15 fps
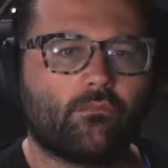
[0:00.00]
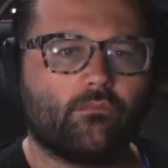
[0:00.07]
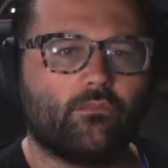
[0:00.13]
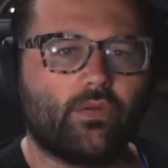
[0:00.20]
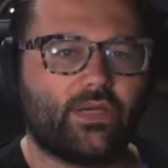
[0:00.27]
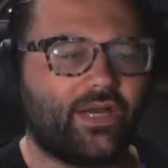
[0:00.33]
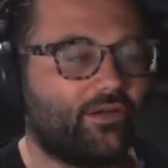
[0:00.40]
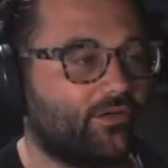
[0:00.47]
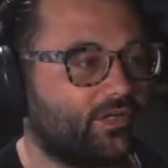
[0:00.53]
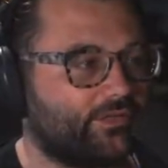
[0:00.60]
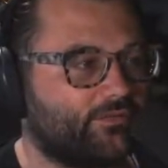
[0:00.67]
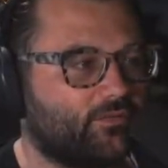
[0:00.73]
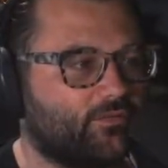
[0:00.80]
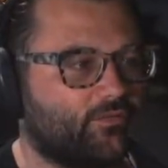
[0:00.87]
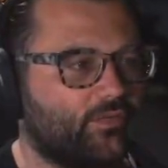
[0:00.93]
And how good of
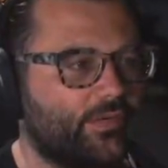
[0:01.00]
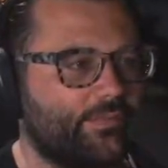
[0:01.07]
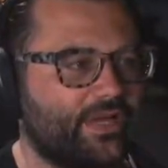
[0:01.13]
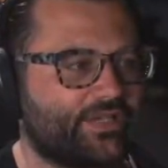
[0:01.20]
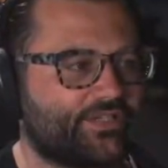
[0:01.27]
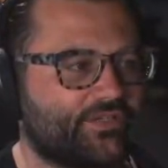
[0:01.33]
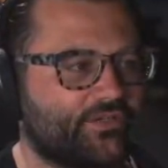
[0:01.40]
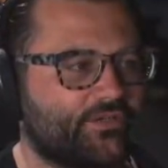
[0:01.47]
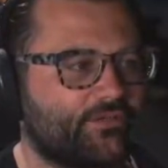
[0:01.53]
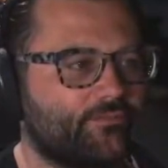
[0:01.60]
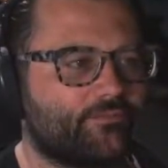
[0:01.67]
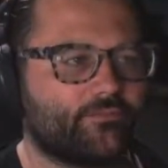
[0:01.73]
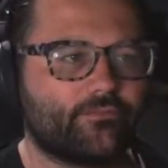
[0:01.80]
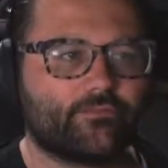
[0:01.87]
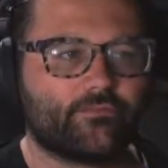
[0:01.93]
a remaster
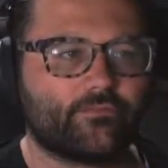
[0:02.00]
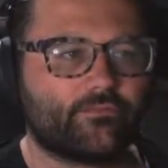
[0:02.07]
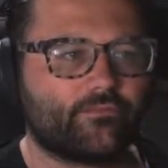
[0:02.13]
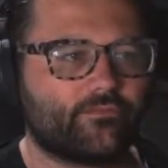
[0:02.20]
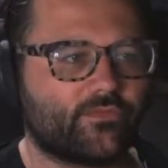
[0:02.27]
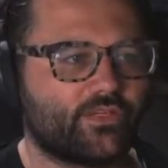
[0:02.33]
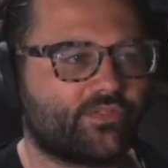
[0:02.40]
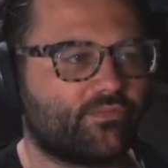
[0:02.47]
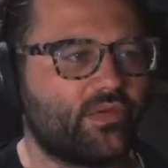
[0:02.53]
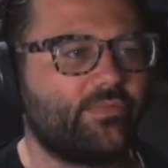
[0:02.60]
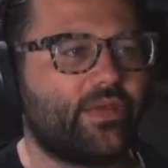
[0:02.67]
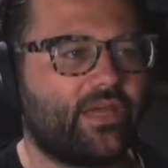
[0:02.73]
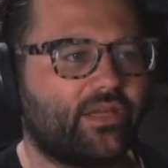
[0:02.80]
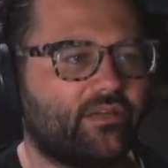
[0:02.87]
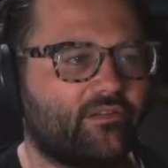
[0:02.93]
this
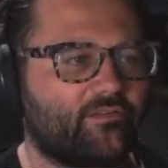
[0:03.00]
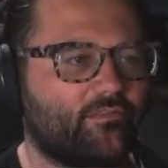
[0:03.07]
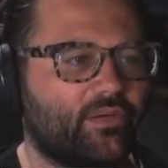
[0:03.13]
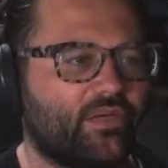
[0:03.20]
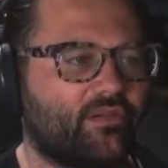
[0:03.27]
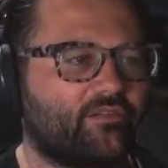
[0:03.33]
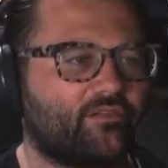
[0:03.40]
remake is, because